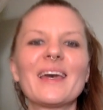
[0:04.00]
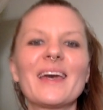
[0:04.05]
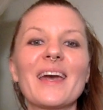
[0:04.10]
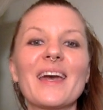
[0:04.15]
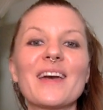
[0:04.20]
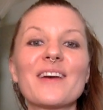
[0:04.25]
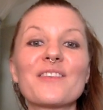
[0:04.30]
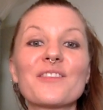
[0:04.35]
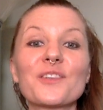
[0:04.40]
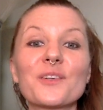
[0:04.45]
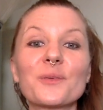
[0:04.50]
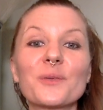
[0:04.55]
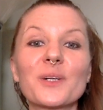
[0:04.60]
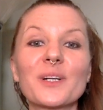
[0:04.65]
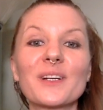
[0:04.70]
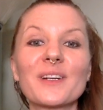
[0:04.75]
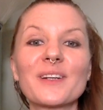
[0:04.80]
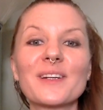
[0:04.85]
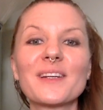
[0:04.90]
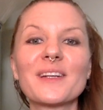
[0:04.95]
Hey
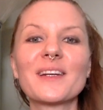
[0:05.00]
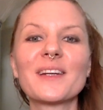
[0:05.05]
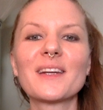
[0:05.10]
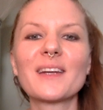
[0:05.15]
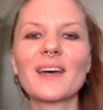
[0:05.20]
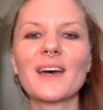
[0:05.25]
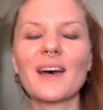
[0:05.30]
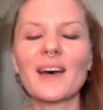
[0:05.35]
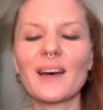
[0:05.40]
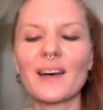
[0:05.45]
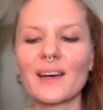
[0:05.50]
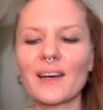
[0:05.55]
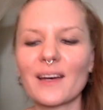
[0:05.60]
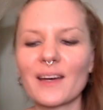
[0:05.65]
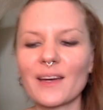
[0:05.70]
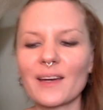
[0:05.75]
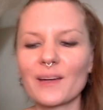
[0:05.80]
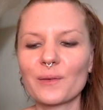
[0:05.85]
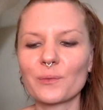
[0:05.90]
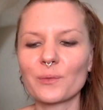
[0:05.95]
everyone,
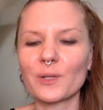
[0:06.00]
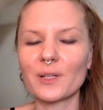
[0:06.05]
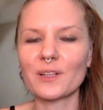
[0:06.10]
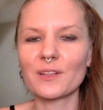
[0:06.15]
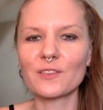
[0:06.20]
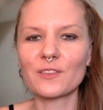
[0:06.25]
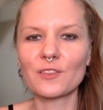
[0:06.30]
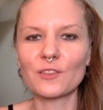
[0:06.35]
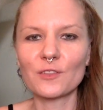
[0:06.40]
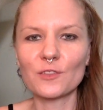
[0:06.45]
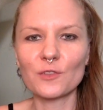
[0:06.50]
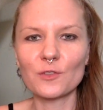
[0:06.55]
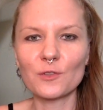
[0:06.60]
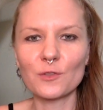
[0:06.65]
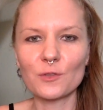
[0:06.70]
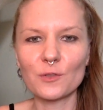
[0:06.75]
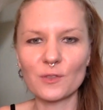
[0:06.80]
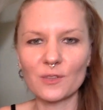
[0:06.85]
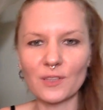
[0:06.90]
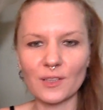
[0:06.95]
I wanted
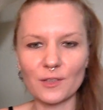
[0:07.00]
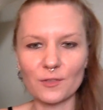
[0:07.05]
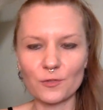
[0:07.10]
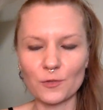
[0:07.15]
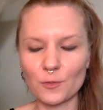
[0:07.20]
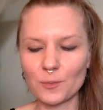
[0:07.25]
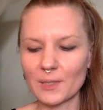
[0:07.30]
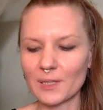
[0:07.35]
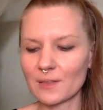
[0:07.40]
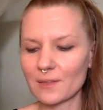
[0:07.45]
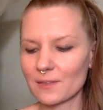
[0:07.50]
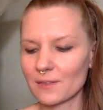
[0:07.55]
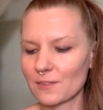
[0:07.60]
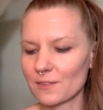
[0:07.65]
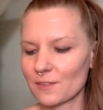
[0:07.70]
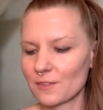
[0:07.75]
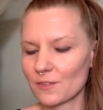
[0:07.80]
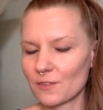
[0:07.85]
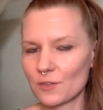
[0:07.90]
to take a few minutes